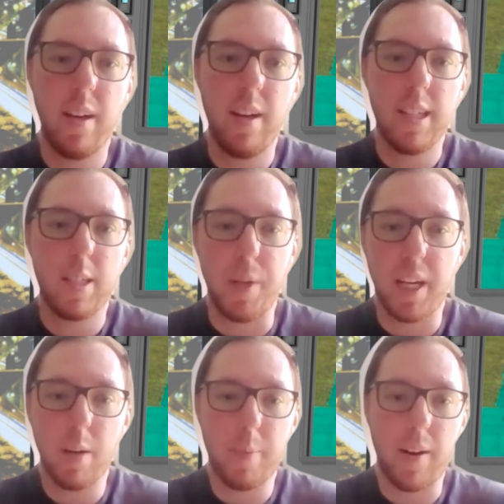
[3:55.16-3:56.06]

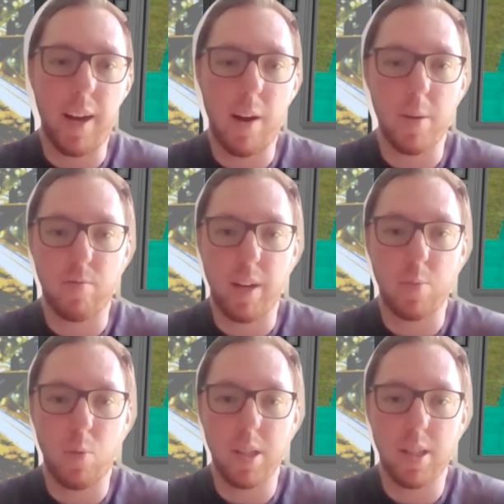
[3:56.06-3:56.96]
Speaking about how his
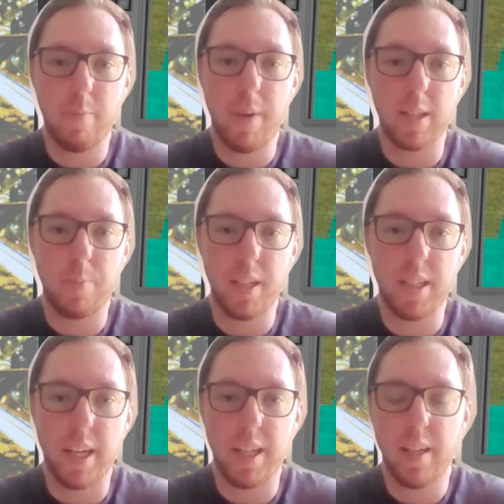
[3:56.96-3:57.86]
race was, Mazepin
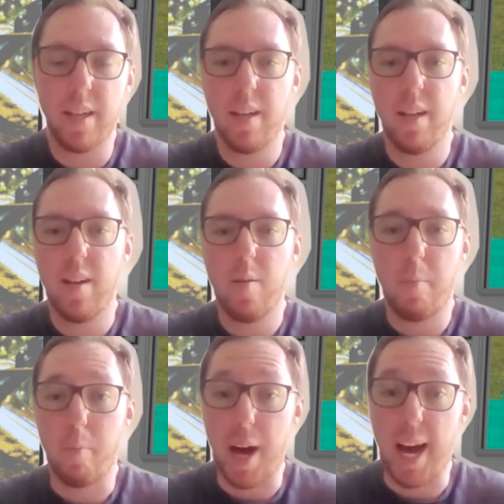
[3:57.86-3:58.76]
said,
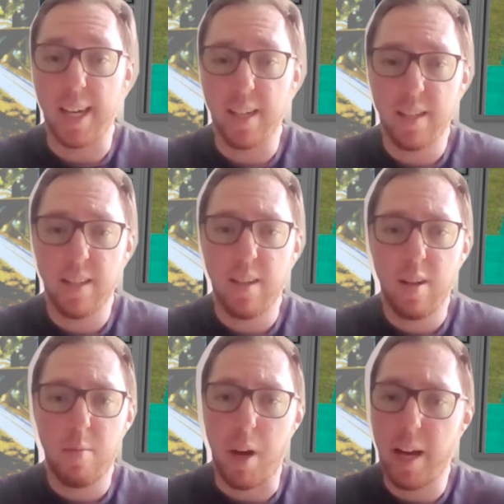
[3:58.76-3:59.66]
"Bad.
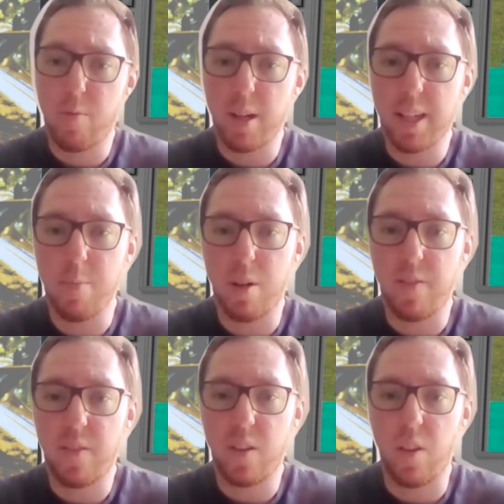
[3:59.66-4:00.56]
My headrest came
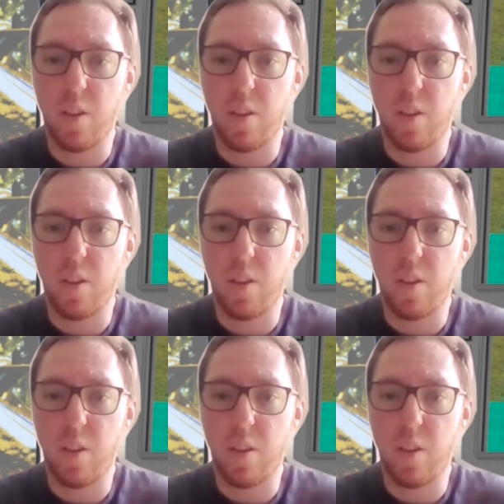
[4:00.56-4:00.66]
off on the